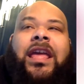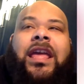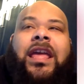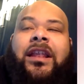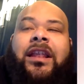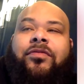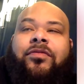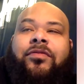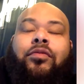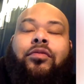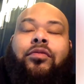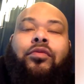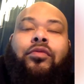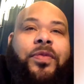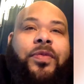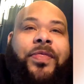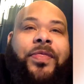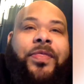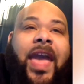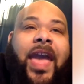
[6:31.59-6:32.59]
and
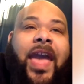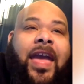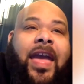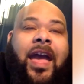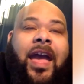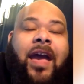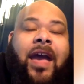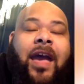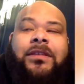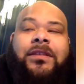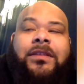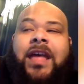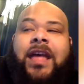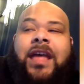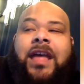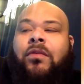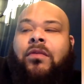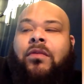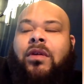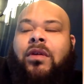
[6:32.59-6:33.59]
through that, I was
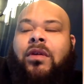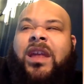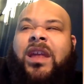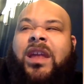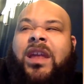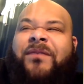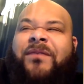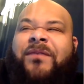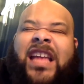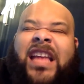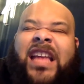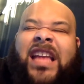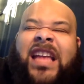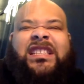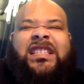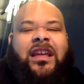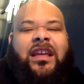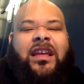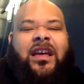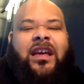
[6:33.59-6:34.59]
like, well, what if I
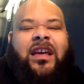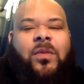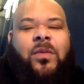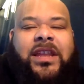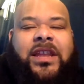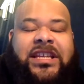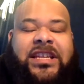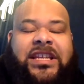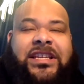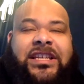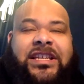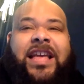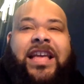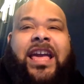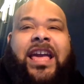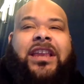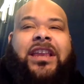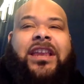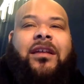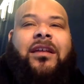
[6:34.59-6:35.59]
just did a home collection?
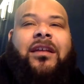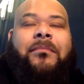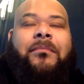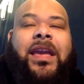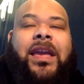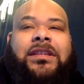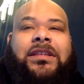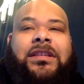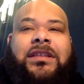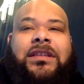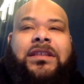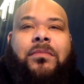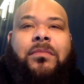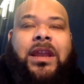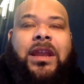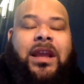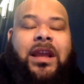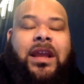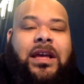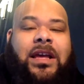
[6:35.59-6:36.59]
Because I ended up making so
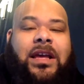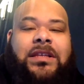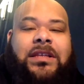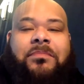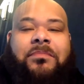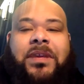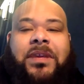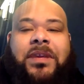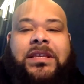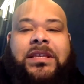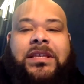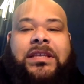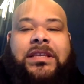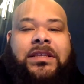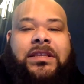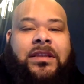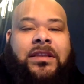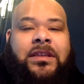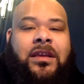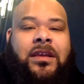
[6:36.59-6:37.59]
many custom
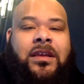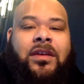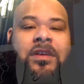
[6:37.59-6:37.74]
pieces